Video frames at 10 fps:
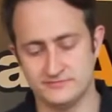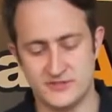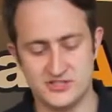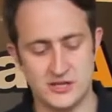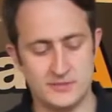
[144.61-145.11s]

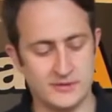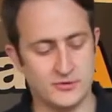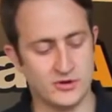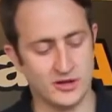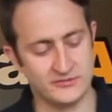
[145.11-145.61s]
The GP
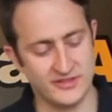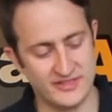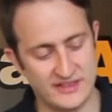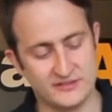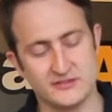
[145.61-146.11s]
boot comes in
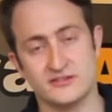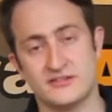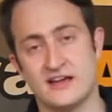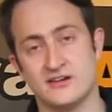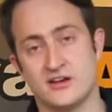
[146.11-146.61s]
this as a
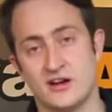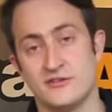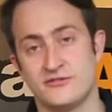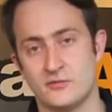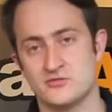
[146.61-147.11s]
standard
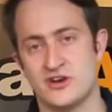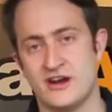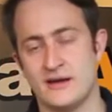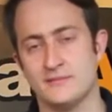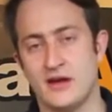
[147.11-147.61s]
colour from
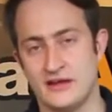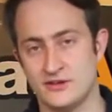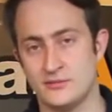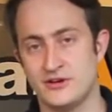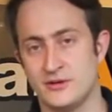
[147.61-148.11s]
Tranam at
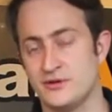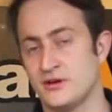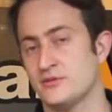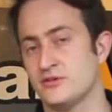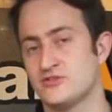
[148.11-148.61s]

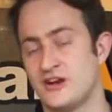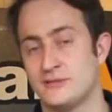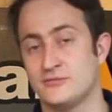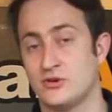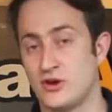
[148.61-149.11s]

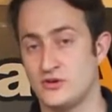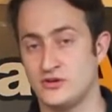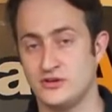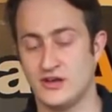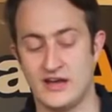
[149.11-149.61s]

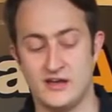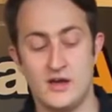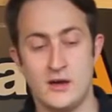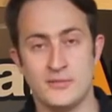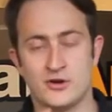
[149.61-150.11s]
www.tranam.co.uk,
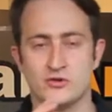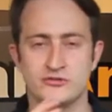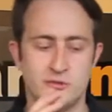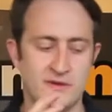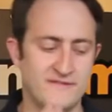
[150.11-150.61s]
but can
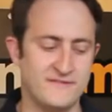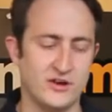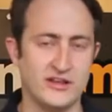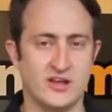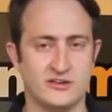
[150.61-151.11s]
also be
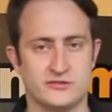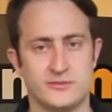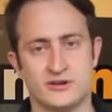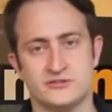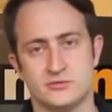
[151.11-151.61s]
fully
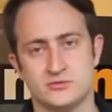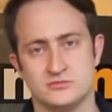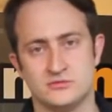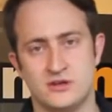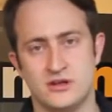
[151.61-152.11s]

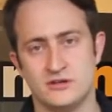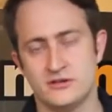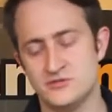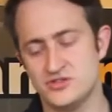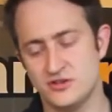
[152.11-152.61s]
customisable
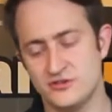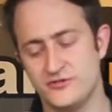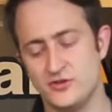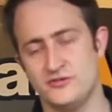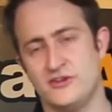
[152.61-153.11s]
let me show you a
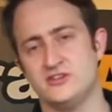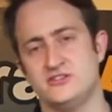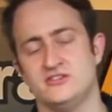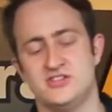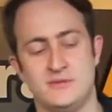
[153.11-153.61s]
few
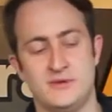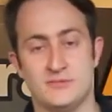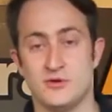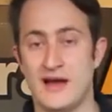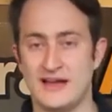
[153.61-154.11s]
features of the
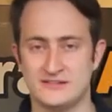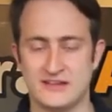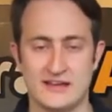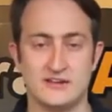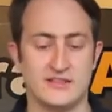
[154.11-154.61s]
GP boot as
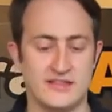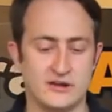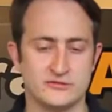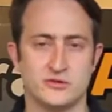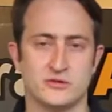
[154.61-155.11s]
standard, then
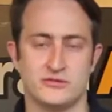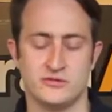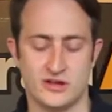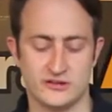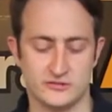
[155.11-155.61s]
I'll talk you
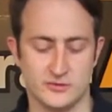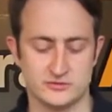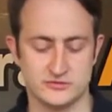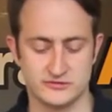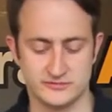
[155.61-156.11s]
through the custom
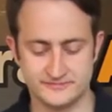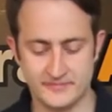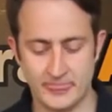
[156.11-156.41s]
options.